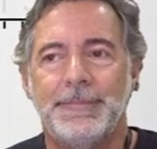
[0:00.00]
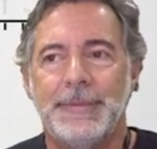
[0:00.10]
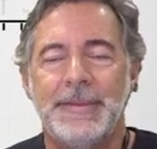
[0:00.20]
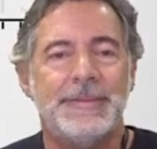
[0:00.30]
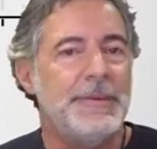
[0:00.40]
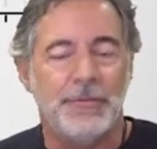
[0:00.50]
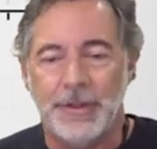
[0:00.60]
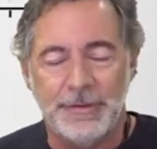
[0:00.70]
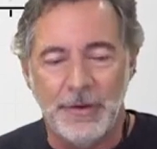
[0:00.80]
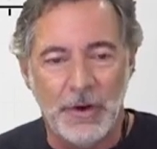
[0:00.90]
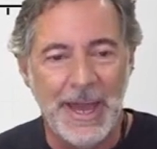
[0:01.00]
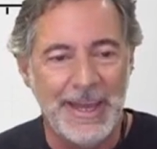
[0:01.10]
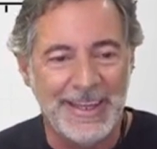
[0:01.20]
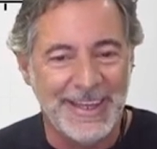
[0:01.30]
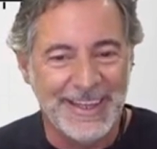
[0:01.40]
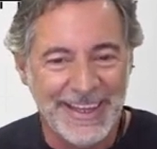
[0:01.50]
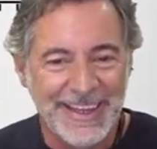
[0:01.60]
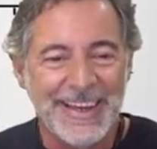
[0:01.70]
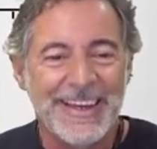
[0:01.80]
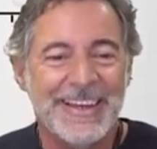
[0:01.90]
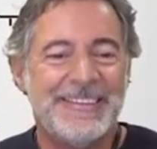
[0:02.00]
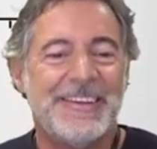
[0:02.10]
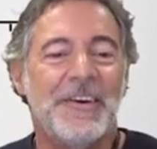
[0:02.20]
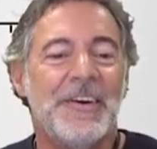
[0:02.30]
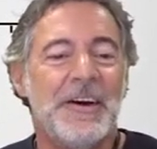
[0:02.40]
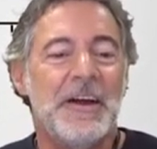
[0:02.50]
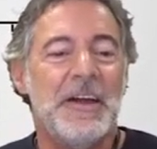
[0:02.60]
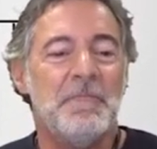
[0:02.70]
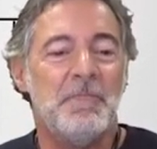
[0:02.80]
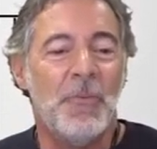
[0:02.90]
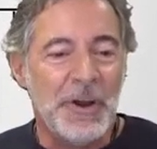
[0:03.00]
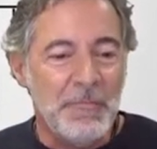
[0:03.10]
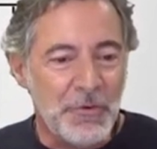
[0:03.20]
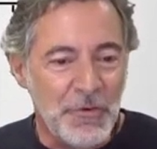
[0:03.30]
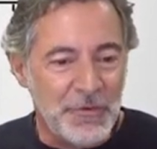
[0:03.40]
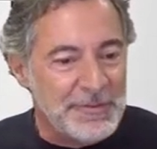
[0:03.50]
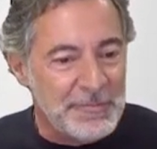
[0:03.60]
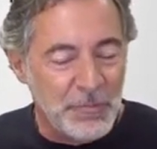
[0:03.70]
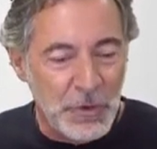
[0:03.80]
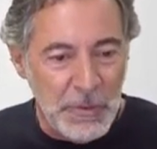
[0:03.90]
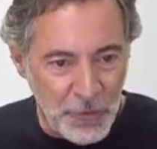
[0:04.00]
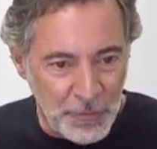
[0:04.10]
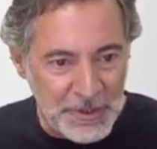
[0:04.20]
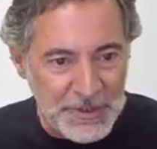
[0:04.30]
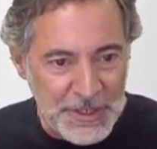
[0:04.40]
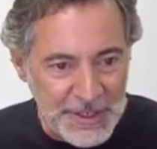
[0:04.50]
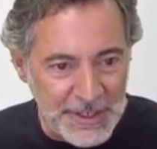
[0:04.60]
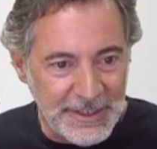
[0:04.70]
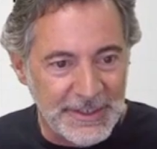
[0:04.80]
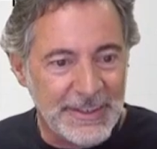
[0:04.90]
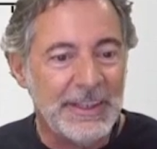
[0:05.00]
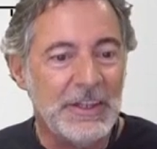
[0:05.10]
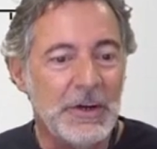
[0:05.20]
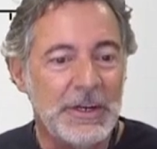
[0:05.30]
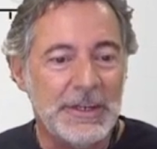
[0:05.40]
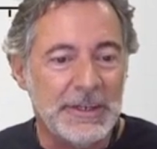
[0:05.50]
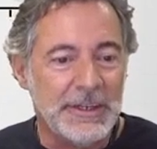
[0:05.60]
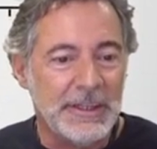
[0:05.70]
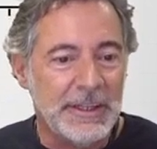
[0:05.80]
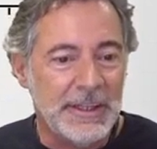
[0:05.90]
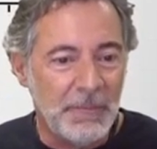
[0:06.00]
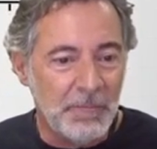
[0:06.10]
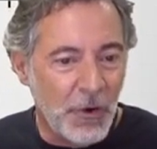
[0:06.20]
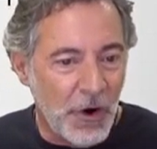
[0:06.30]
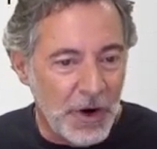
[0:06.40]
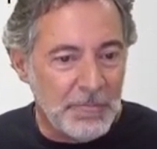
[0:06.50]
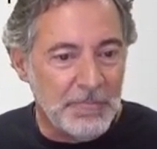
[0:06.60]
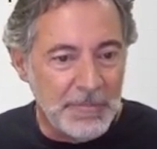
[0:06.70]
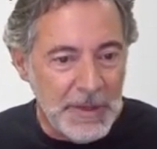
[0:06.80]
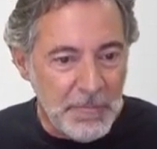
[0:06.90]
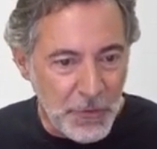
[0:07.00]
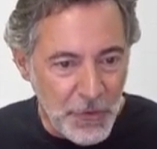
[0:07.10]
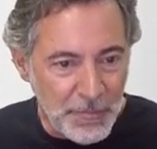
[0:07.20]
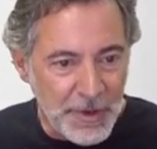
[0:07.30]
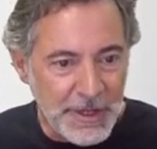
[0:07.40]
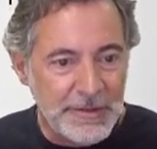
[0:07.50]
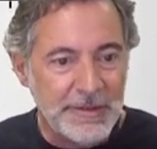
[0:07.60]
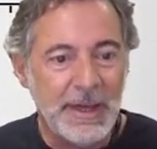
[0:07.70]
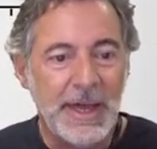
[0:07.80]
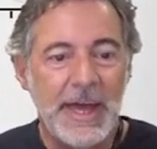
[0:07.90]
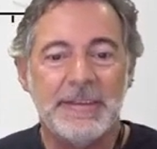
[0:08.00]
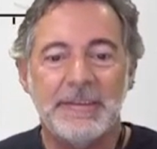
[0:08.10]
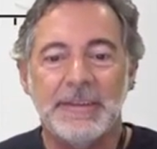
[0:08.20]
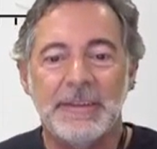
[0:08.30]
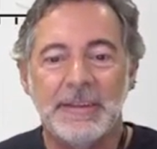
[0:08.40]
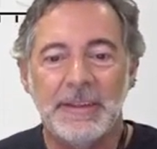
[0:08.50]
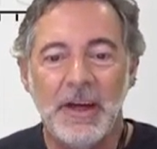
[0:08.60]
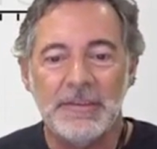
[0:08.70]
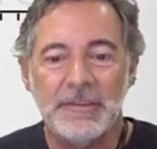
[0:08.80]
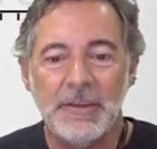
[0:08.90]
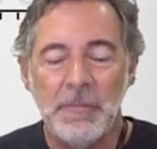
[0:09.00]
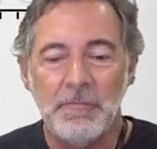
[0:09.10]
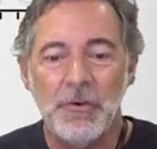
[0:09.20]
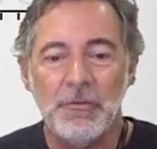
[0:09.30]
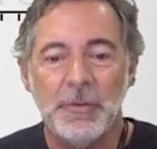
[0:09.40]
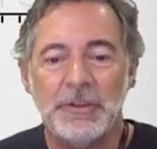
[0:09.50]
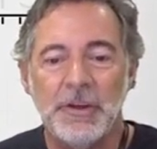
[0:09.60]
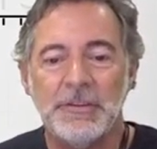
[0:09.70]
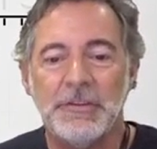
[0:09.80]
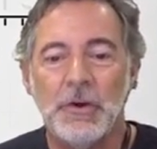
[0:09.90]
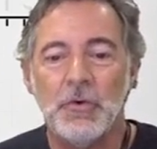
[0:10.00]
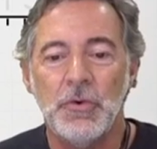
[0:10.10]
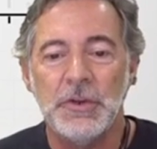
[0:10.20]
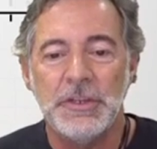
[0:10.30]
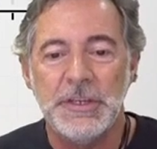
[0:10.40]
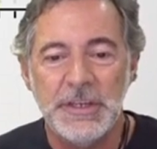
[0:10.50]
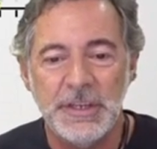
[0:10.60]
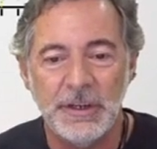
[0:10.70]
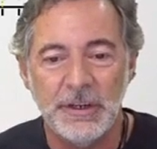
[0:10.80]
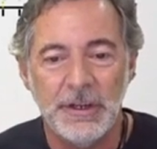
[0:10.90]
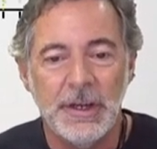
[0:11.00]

It's different. Okay, so more improvement here. Look, more improvement, and not so good here.